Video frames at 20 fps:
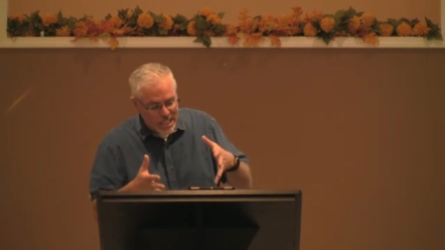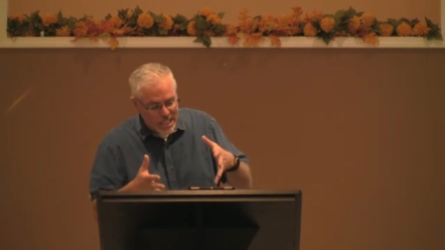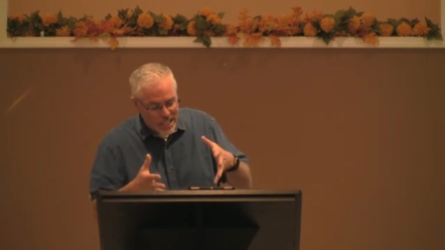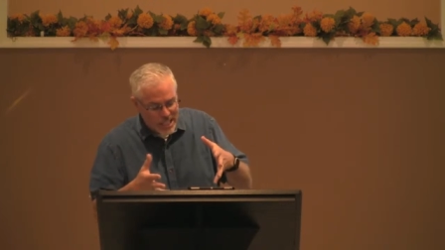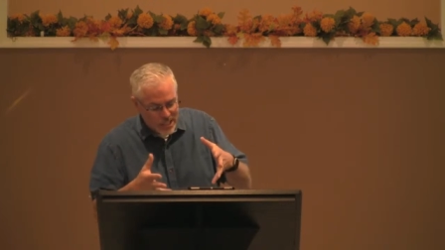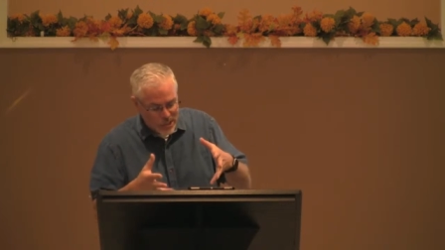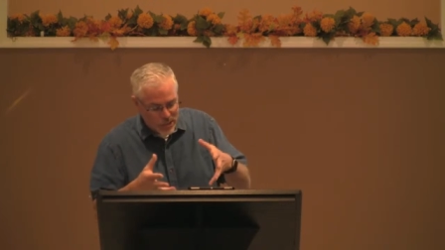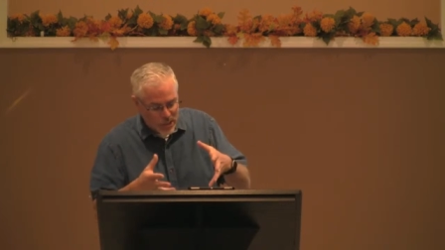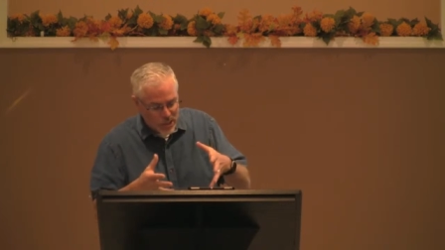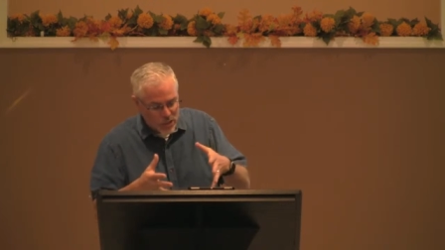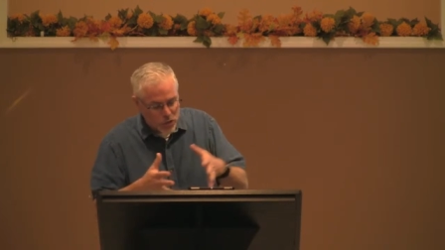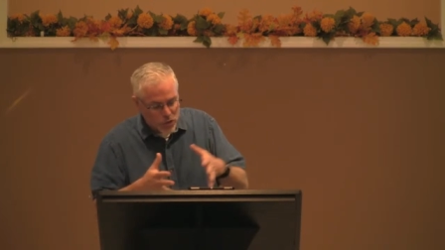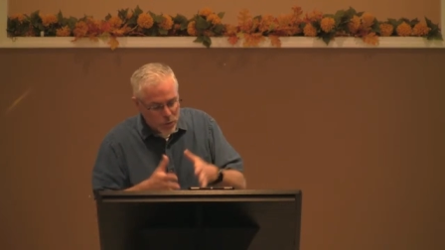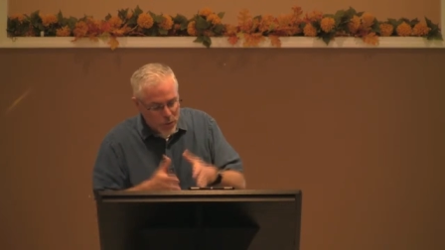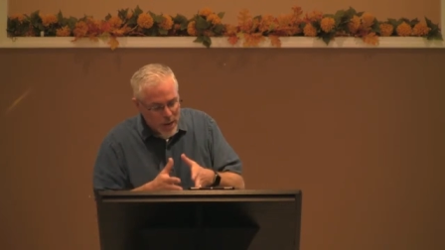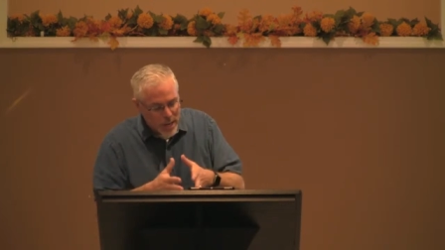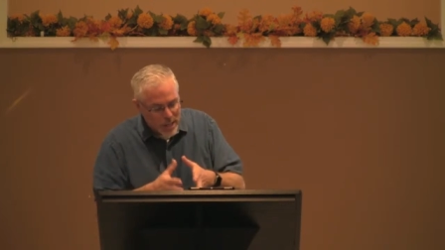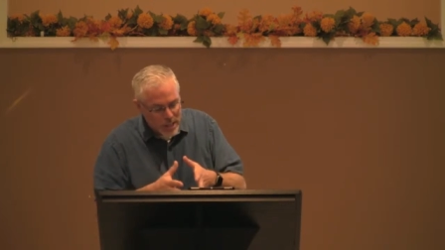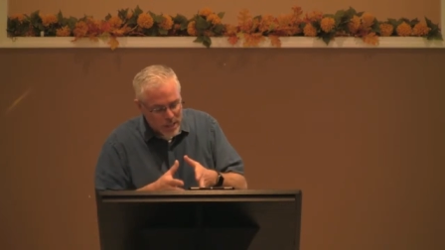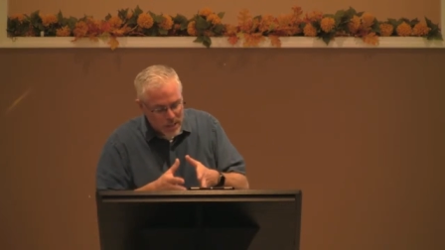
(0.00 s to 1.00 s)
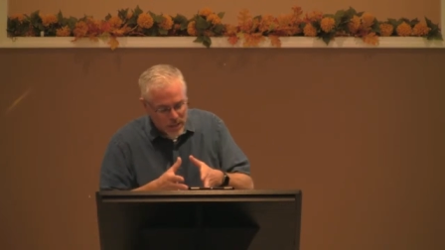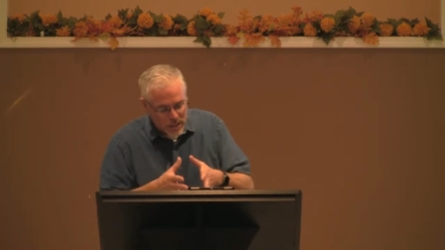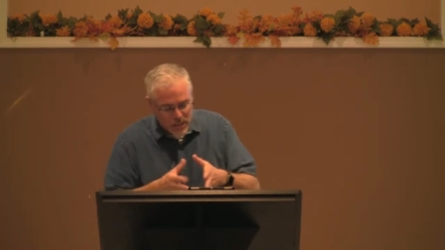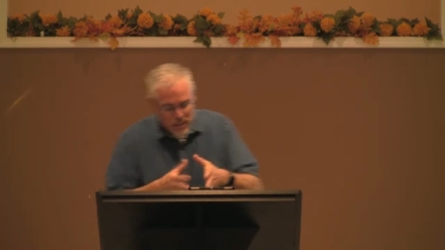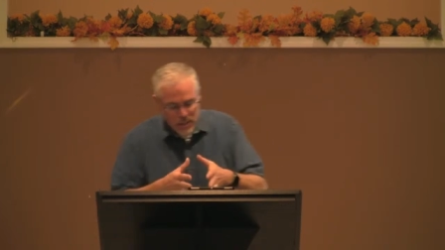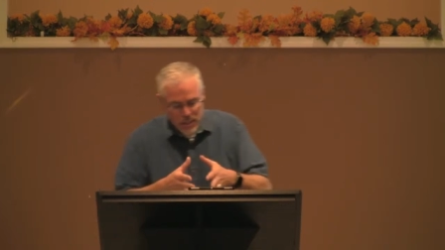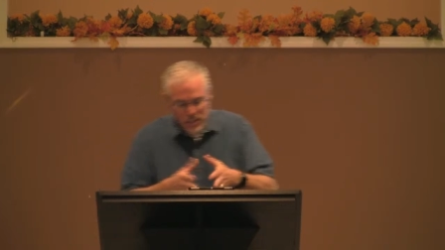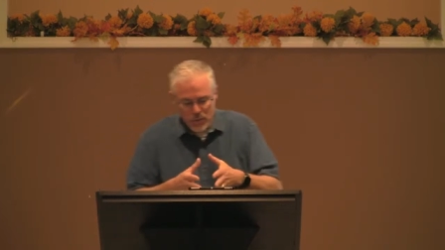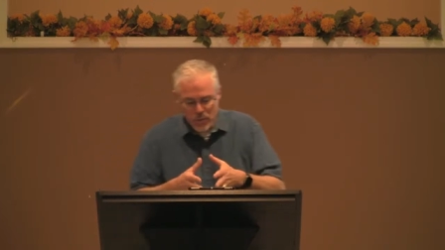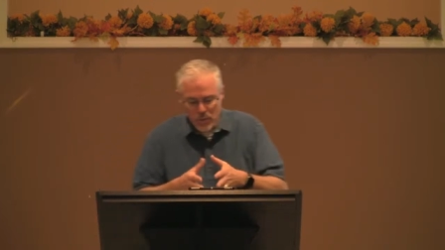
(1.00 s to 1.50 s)
is, a, uh, uh,
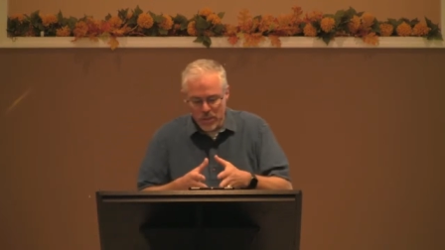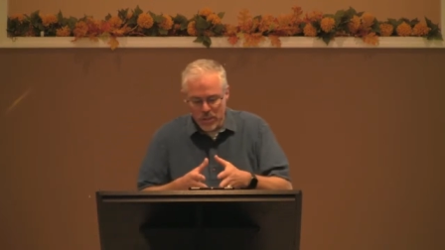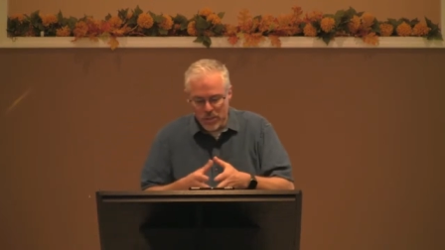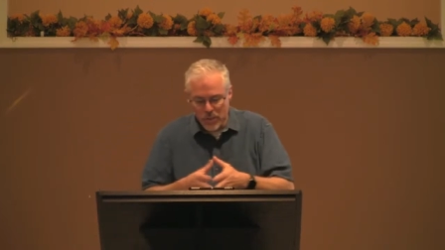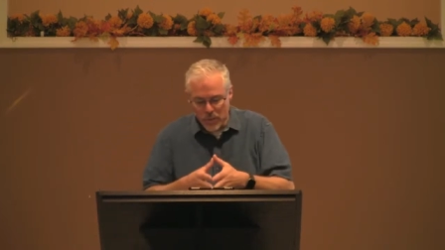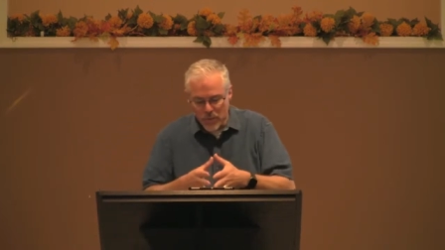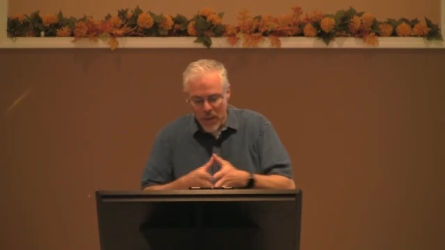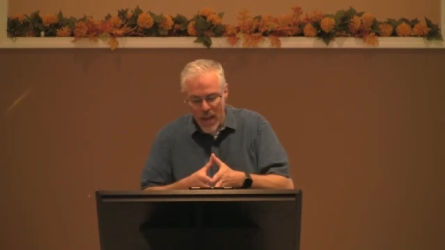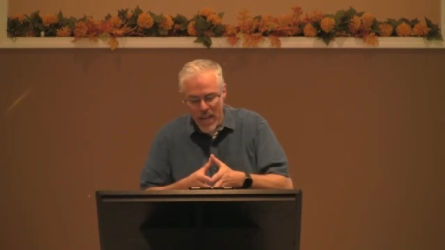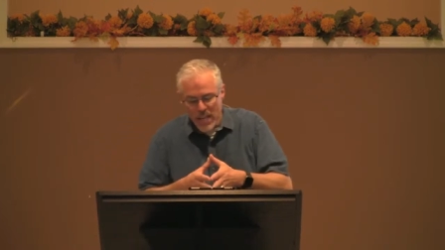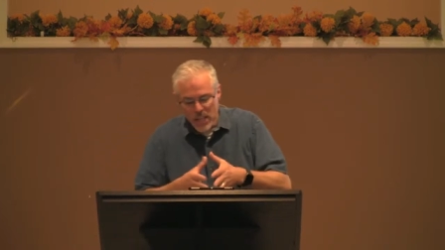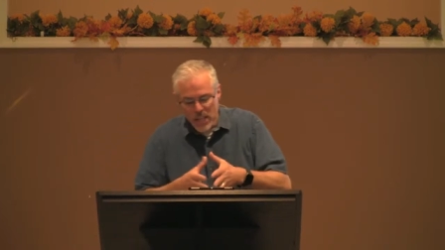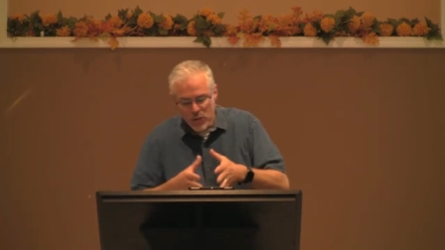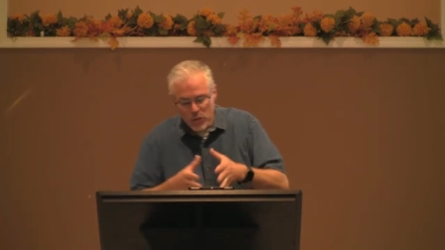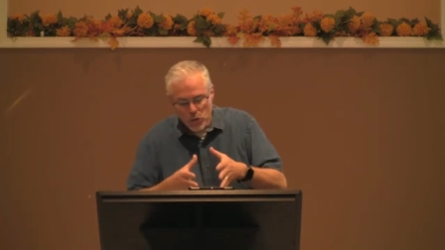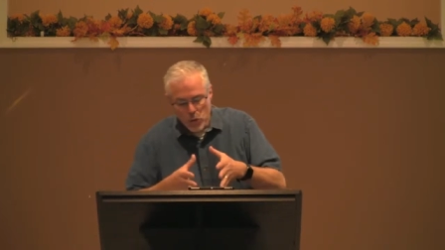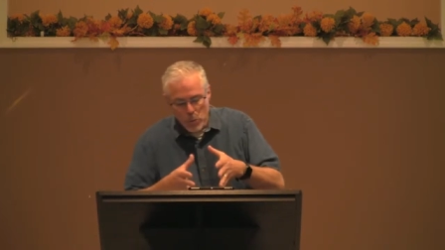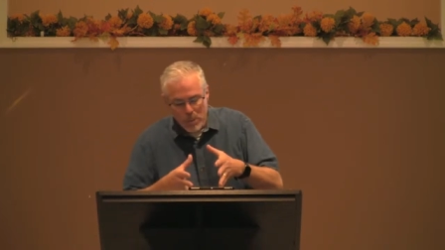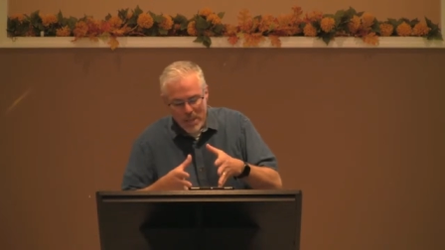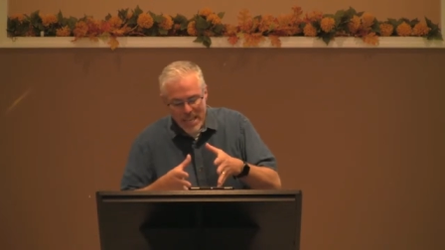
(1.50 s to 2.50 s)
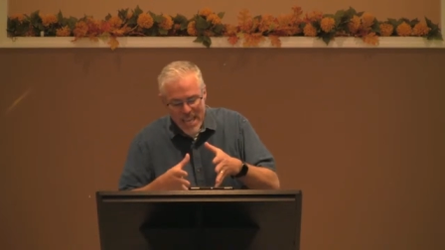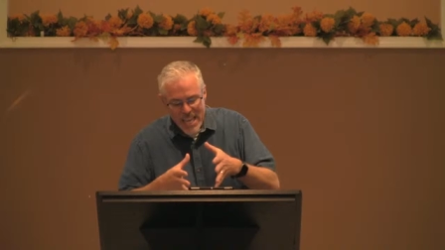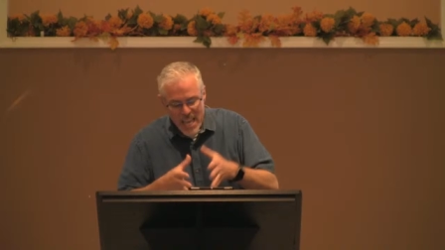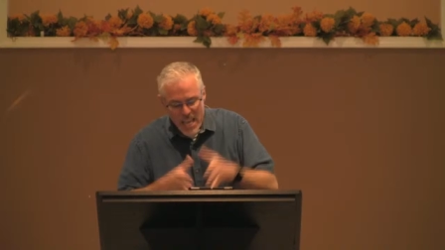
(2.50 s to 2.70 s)
is defined as to be